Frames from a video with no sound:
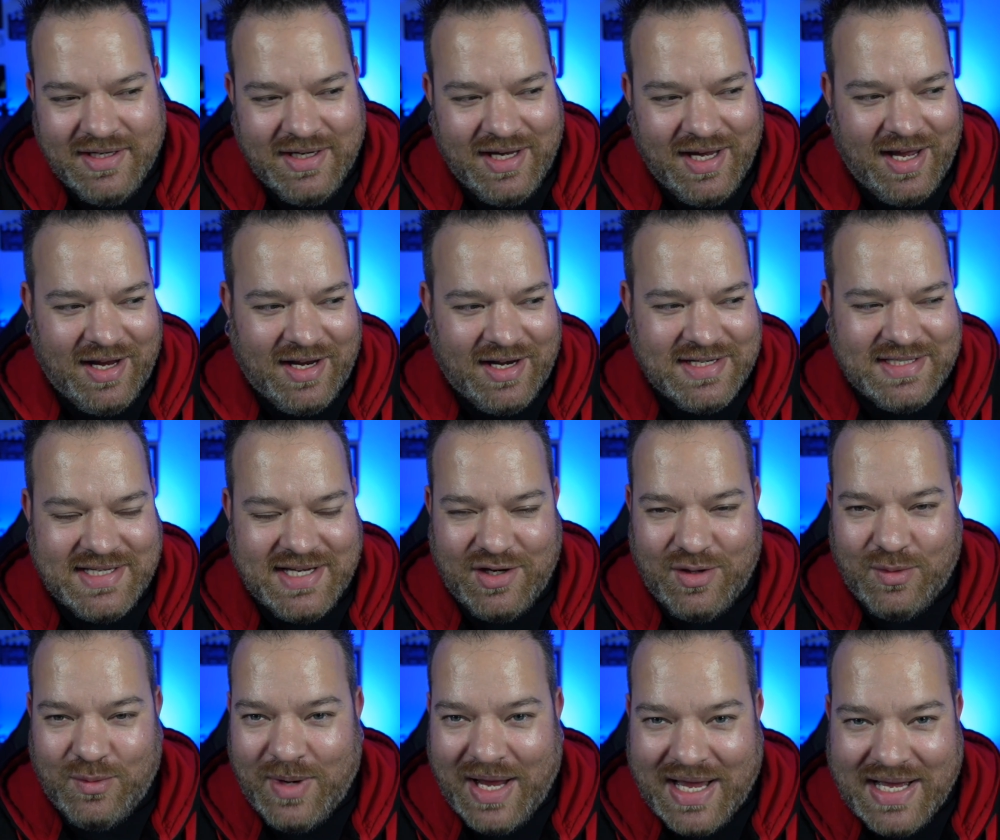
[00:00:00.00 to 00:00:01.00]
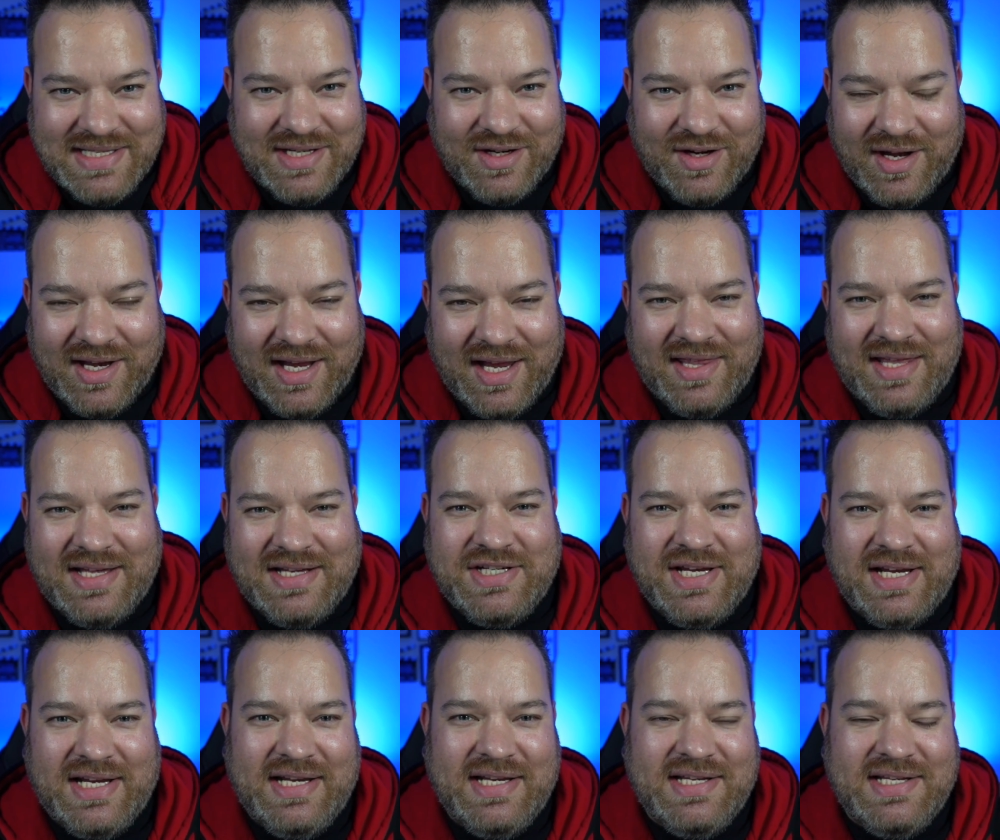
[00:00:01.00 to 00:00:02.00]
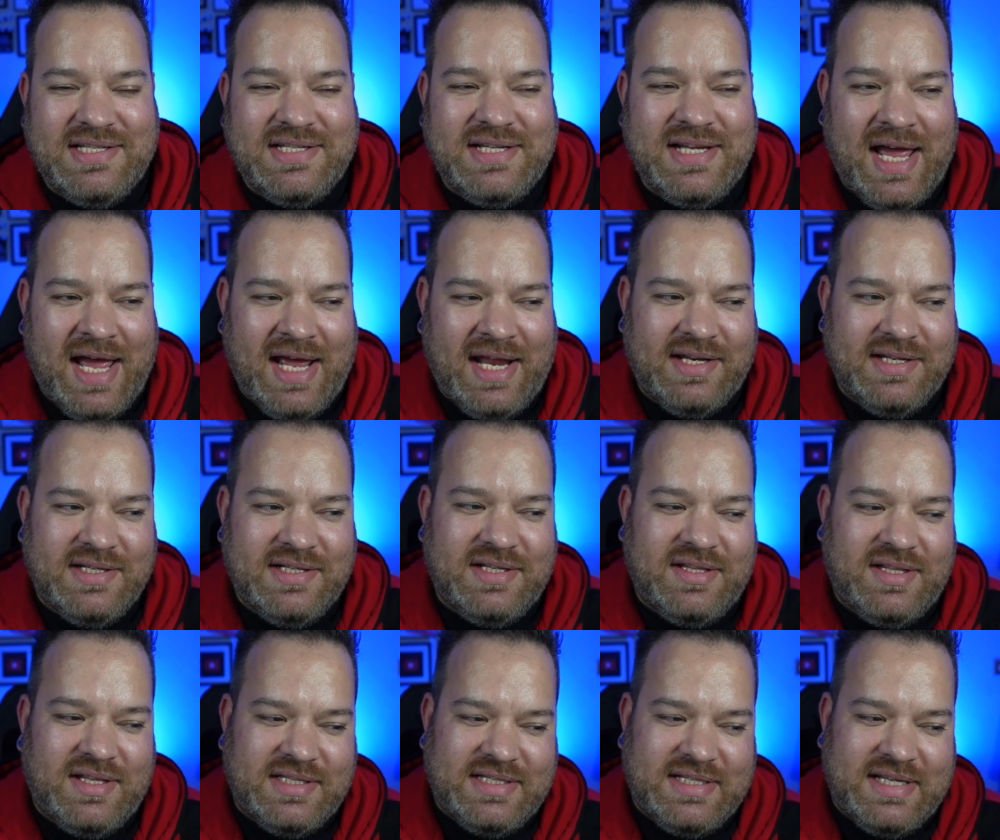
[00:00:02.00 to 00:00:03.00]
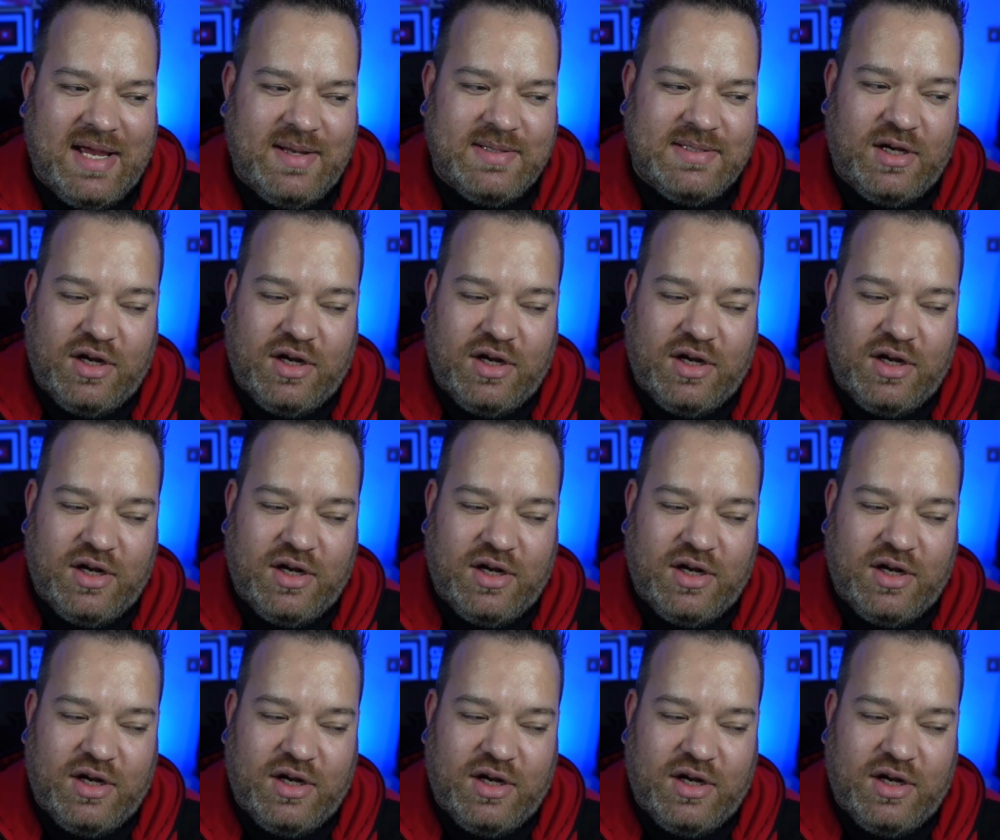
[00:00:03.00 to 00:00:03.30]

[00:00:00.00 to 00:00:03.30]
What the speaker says: I'm going to tell you where to go and get that checklist and the steps.